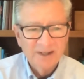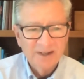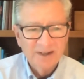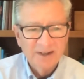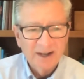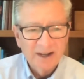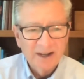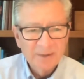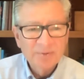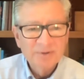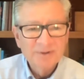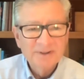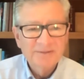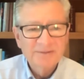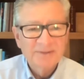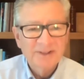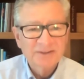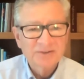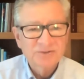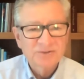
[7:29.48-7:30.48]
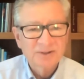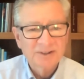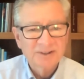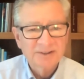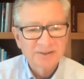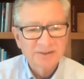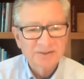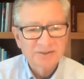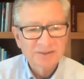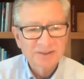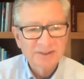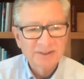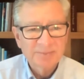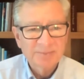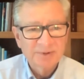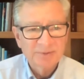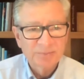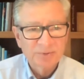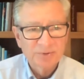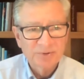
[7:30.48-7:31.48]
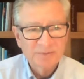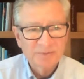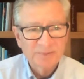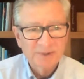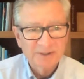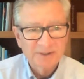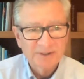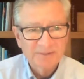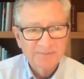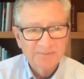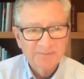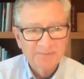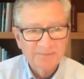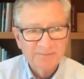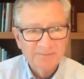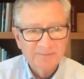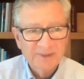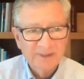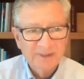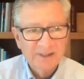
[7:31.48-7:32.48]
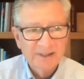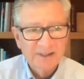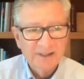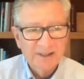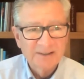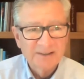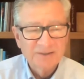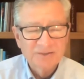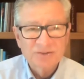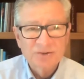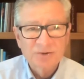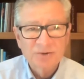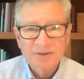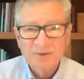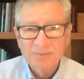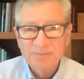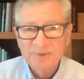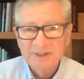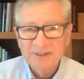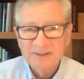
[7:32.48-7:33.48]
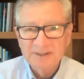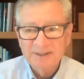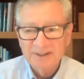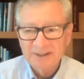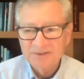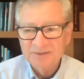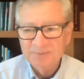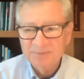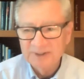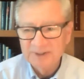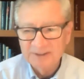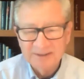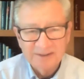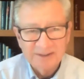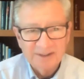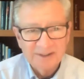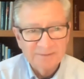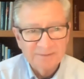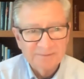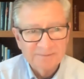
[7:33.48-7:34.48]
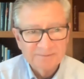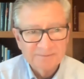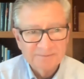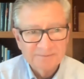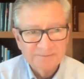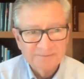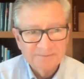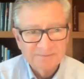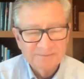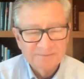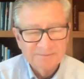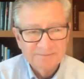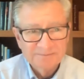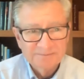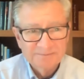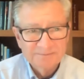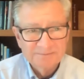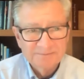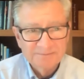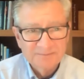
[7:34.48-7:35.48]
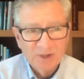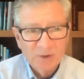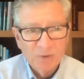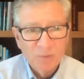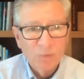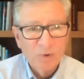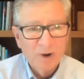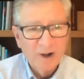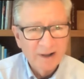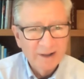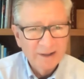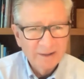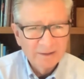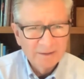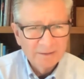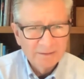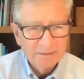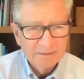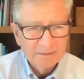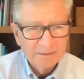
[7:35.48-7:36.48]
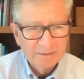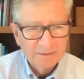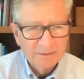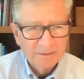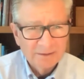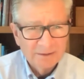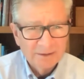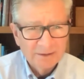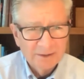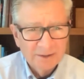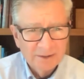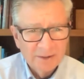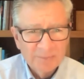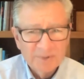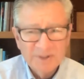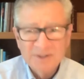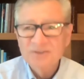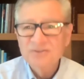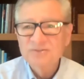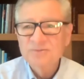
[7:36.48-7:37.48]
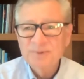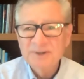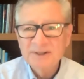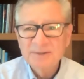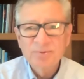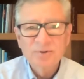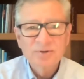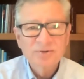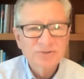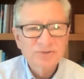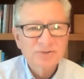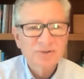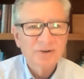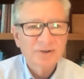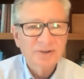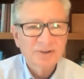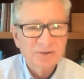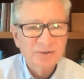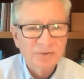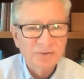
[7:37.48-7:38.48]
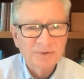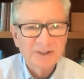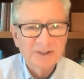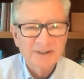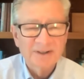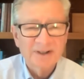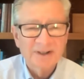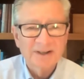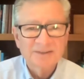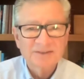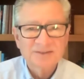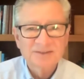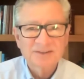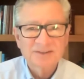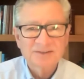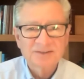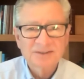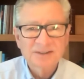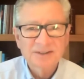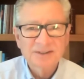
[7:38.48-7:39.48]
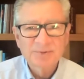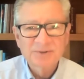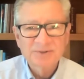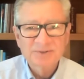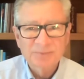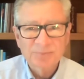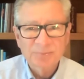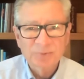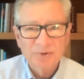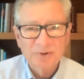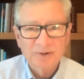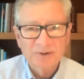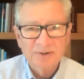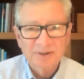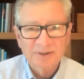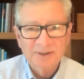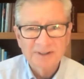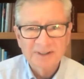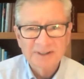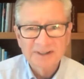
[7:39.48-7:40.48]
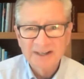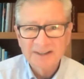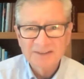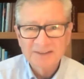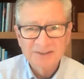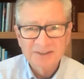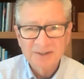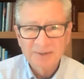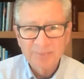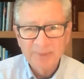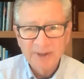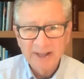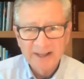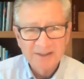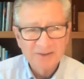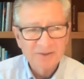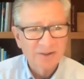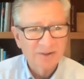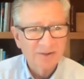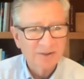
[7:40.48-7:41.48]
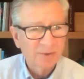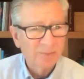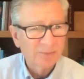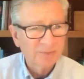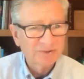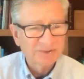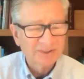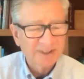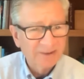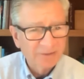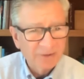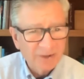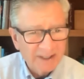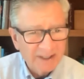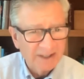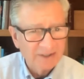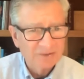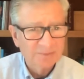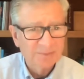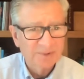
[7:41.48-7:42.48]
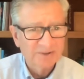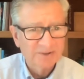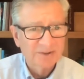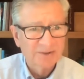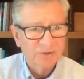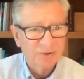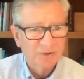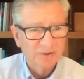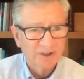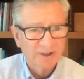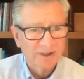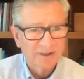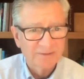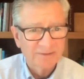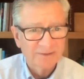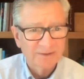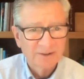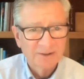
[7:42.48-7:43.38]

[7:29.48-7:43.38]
I believe that trend is sleep improvement, and it's going to be the next big thing. Why? Because people are starting to realize that sleep is important. It has an impact on almost every aspect of your life